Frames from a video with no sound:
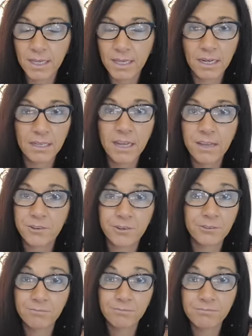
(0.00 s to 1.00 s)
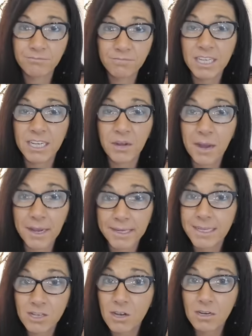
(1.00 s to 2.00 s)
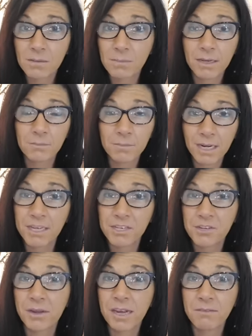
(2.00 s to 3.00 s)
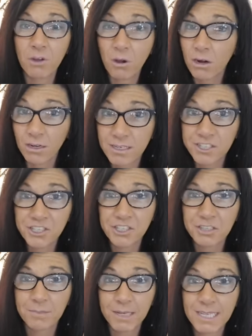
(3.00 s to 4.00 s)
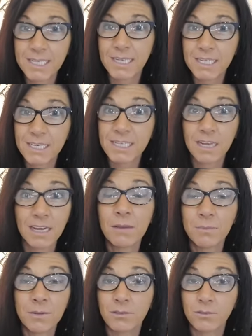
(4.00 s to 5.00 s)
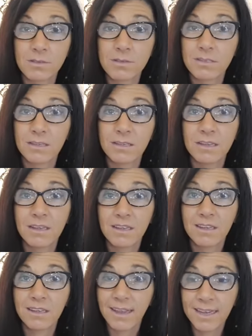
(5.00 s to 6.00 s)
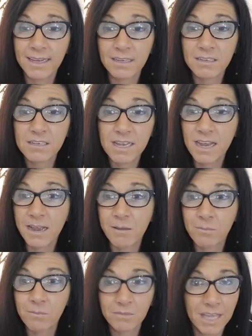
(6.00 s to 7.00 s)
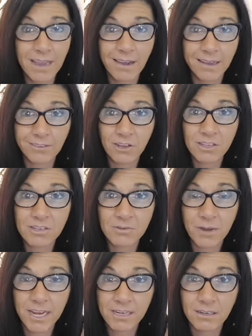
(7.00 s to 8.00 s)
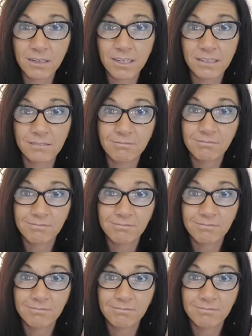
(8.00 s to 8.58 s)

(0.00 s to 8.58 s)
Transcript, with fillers: and another video I can talk about, but I do have a heart condition because I did diet pills. And um, yeah, I lost weight during it,